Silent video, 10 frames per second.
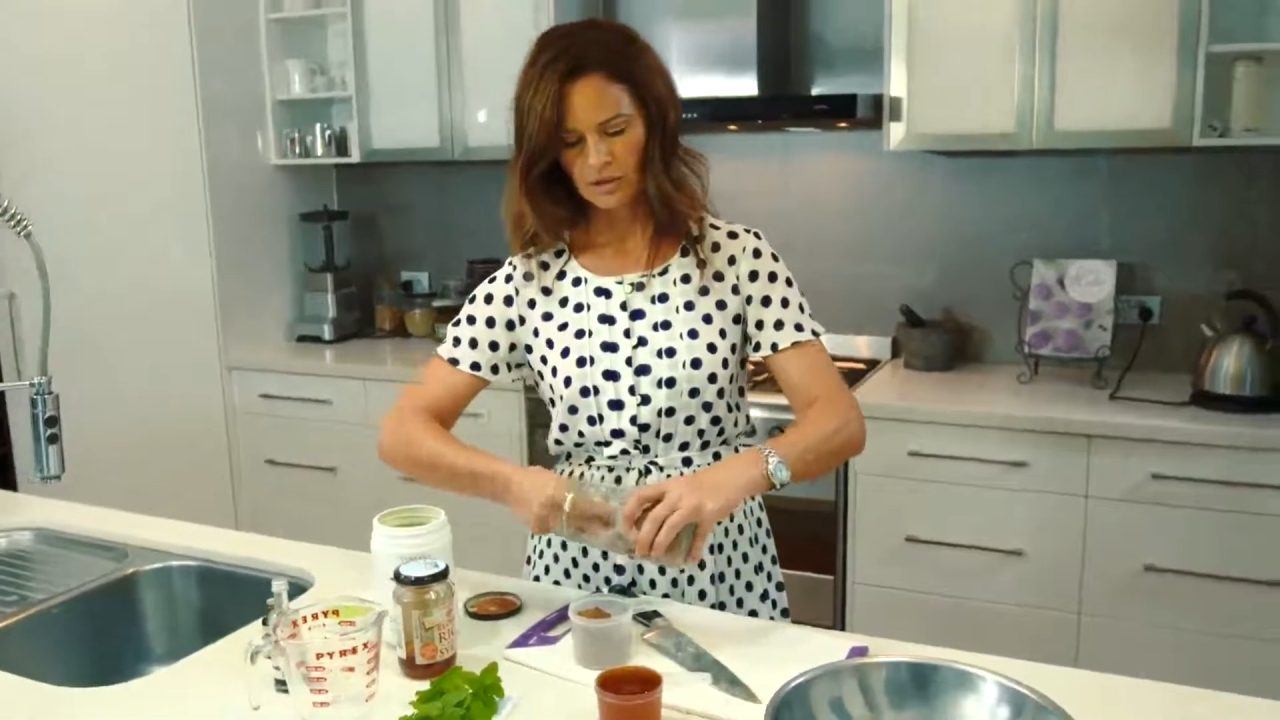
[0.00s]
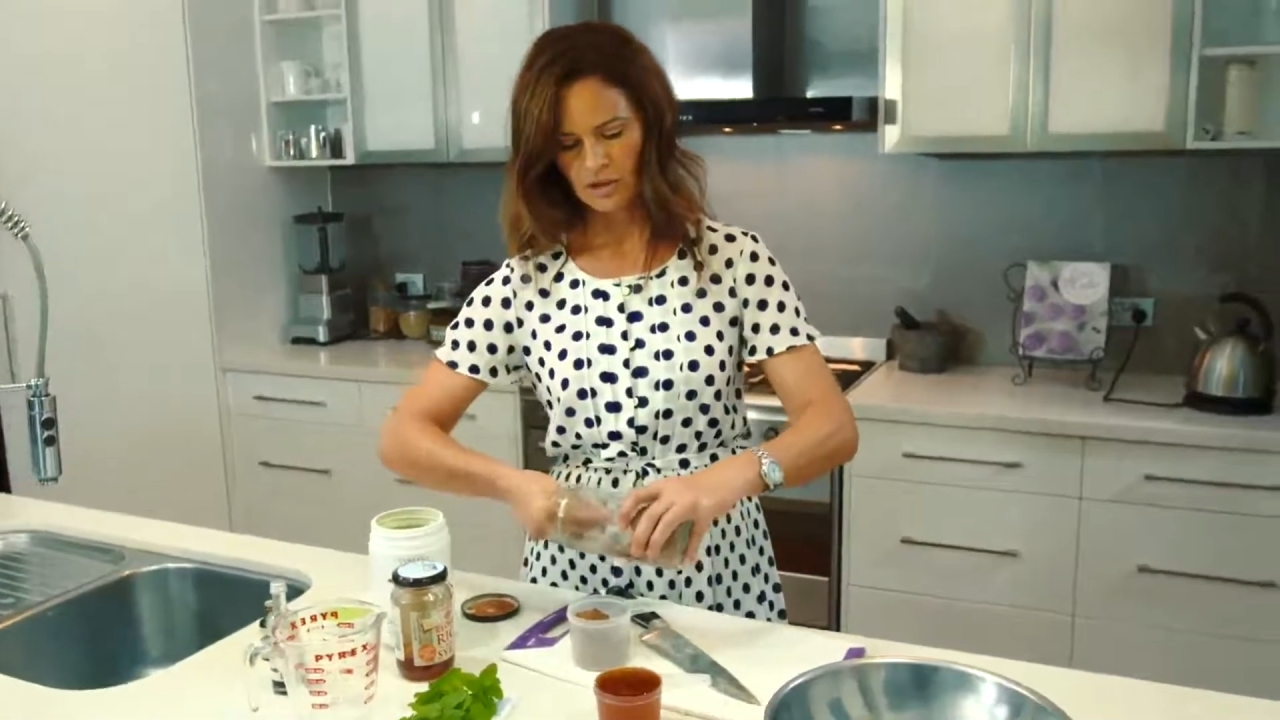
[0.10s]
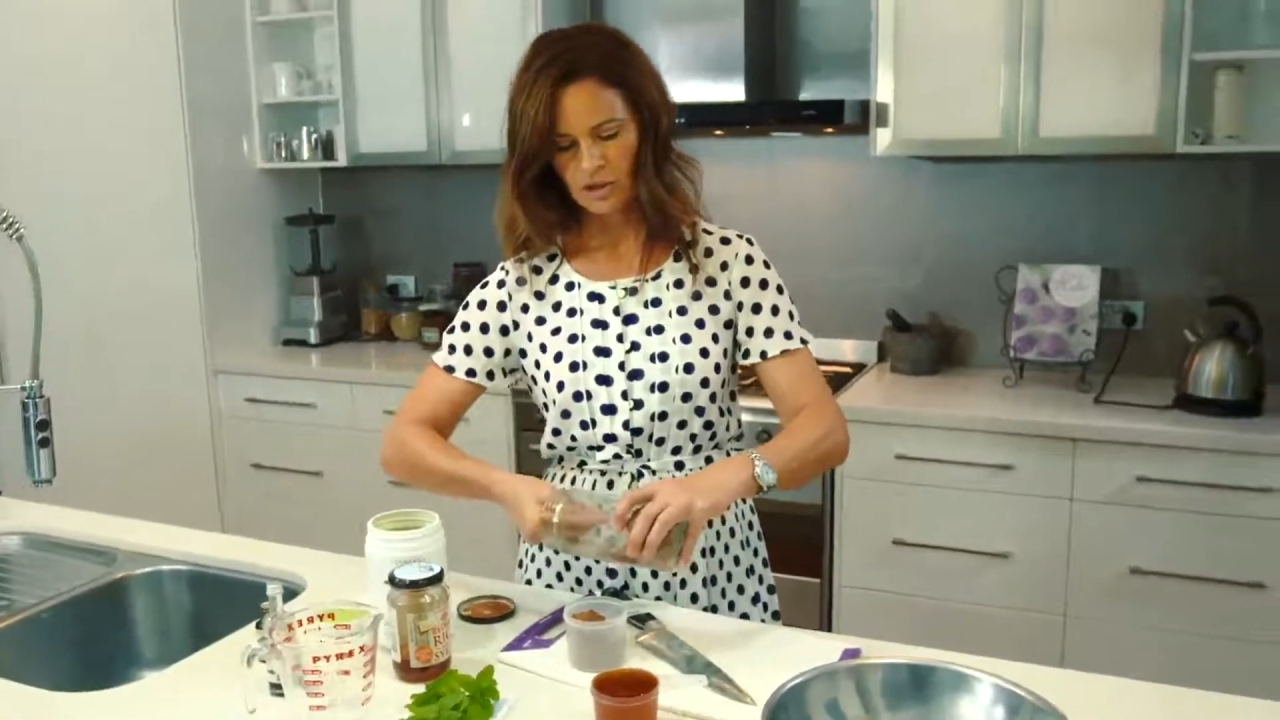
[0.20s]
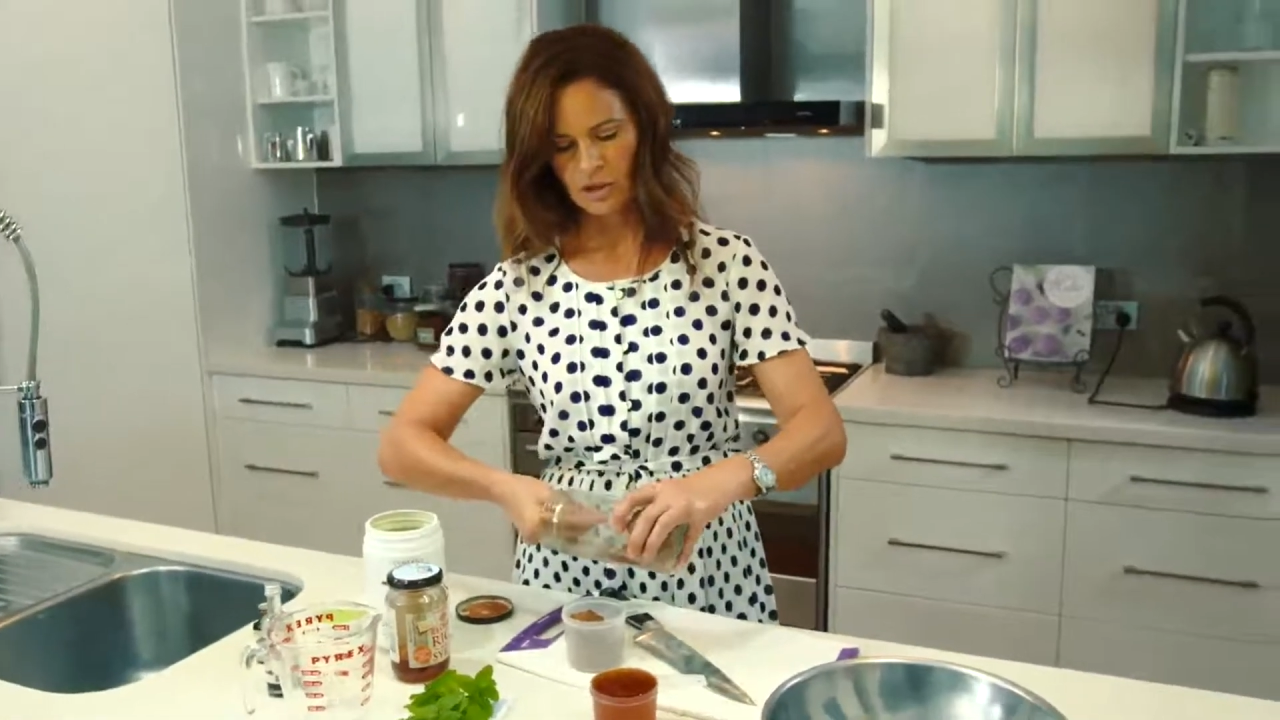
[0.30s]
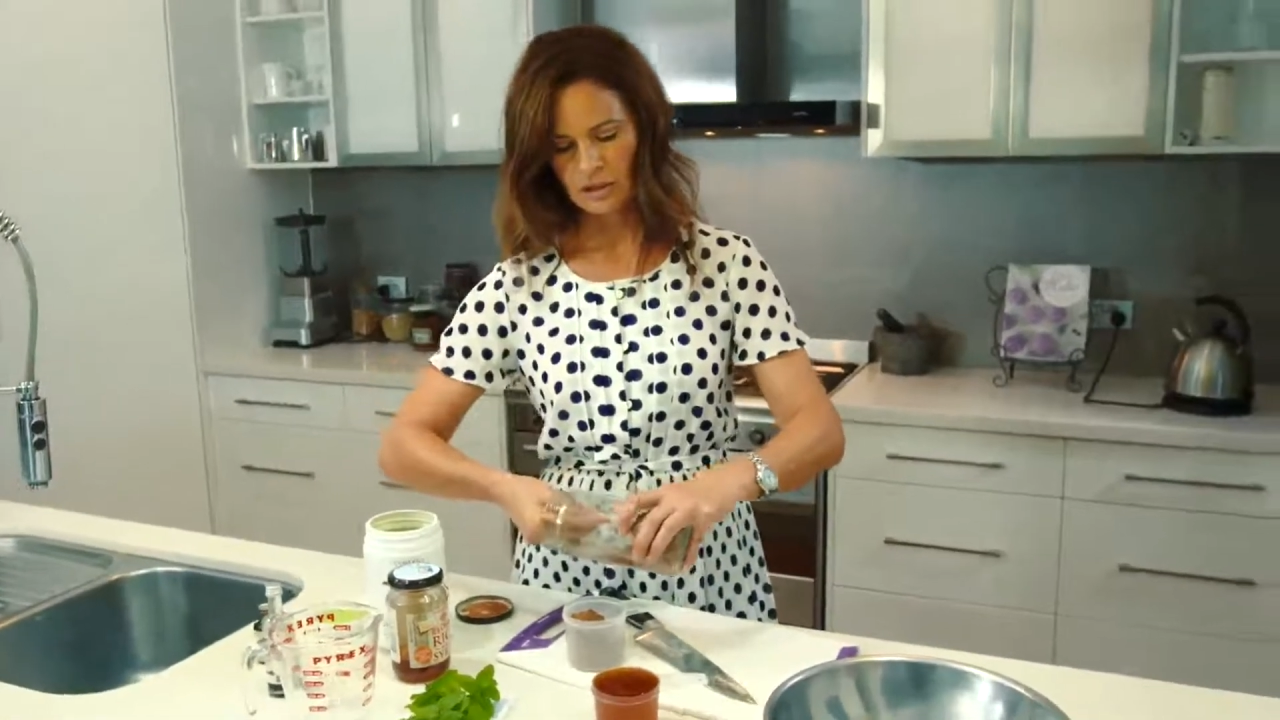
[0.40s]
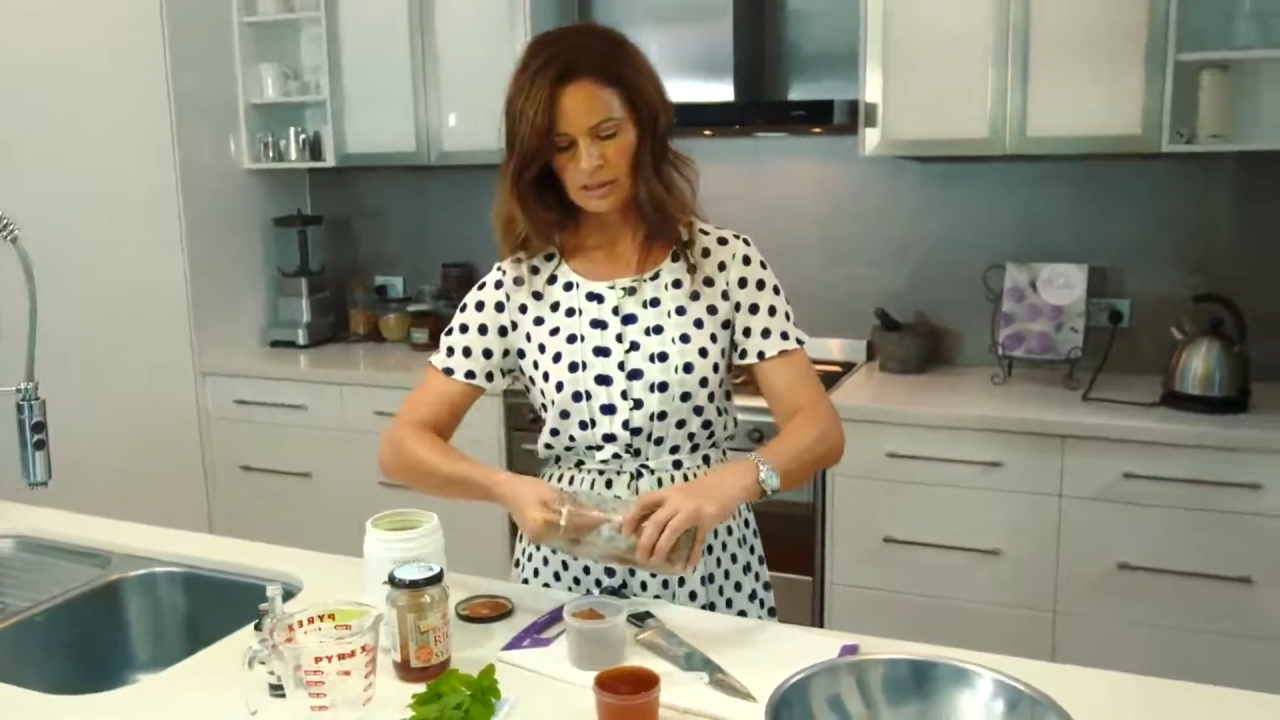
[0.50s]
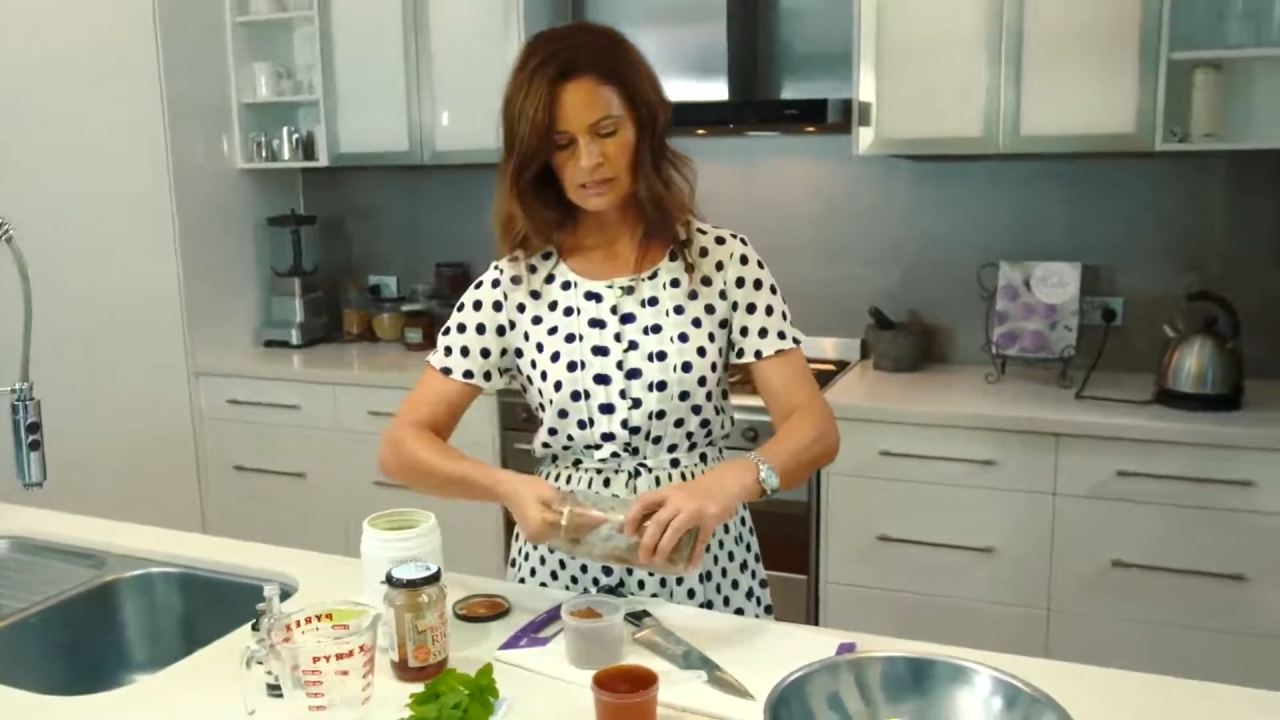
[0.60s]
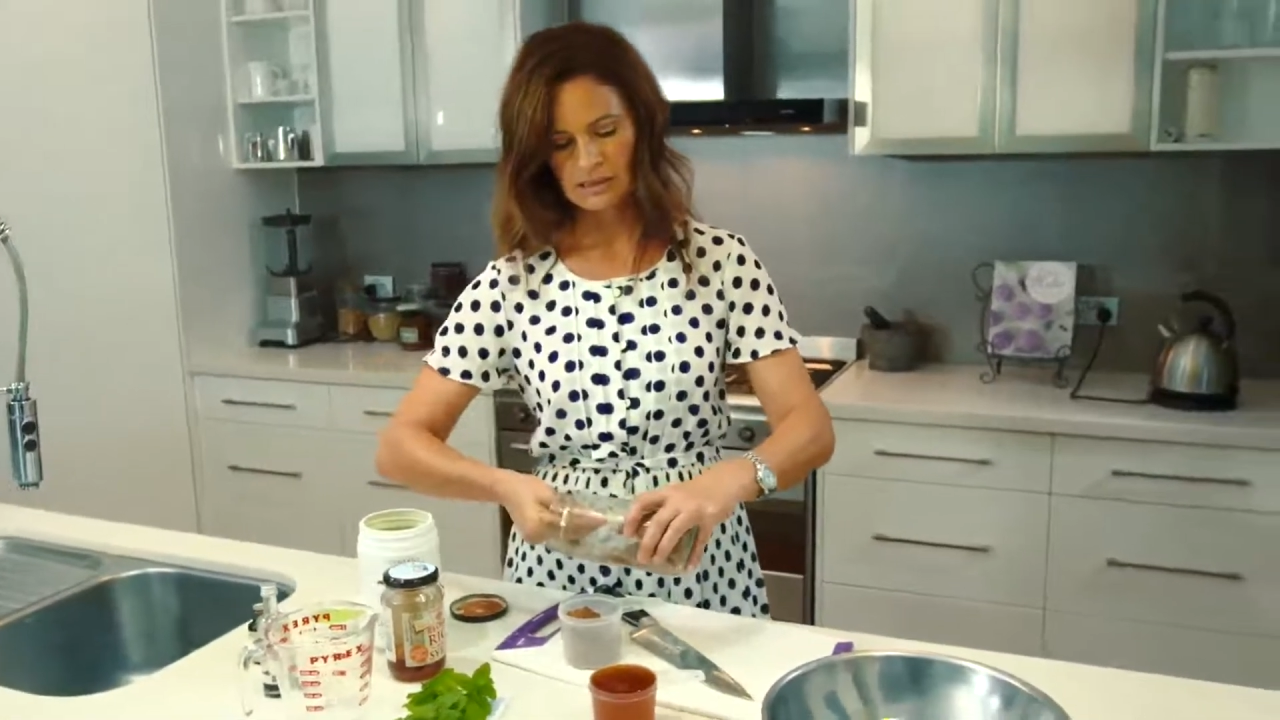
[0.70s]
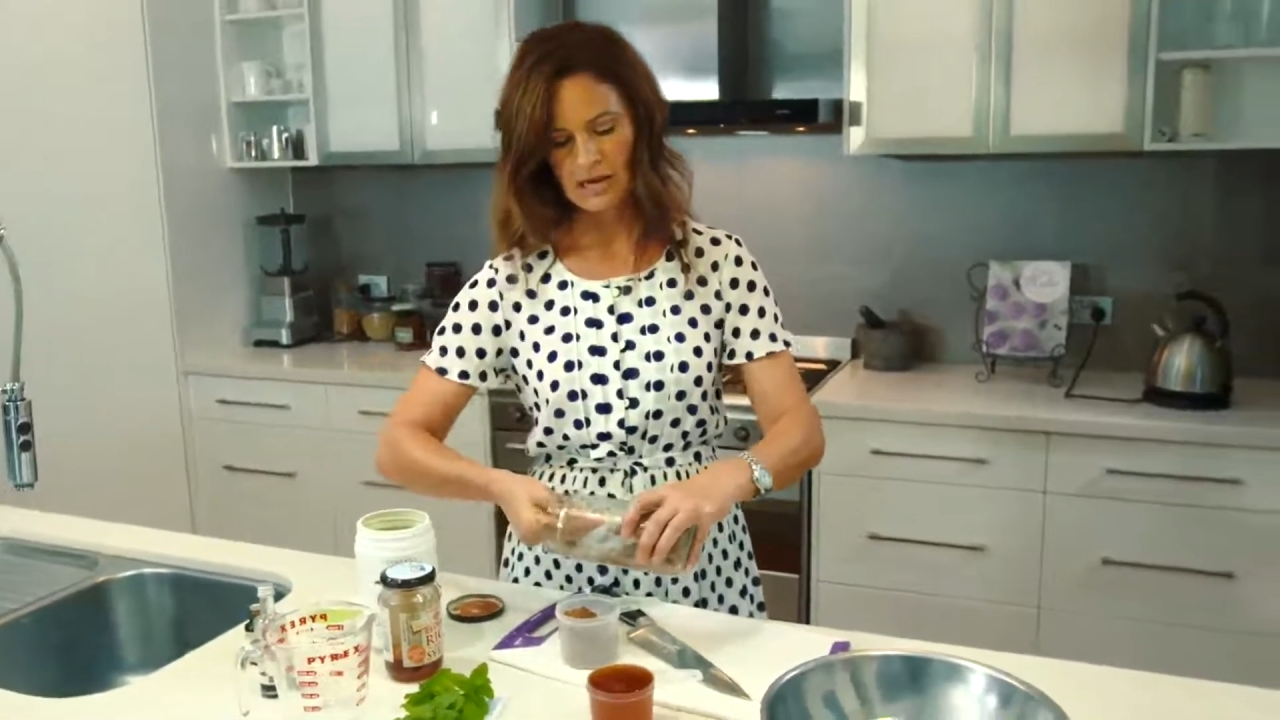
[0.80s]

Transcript: Chocolate does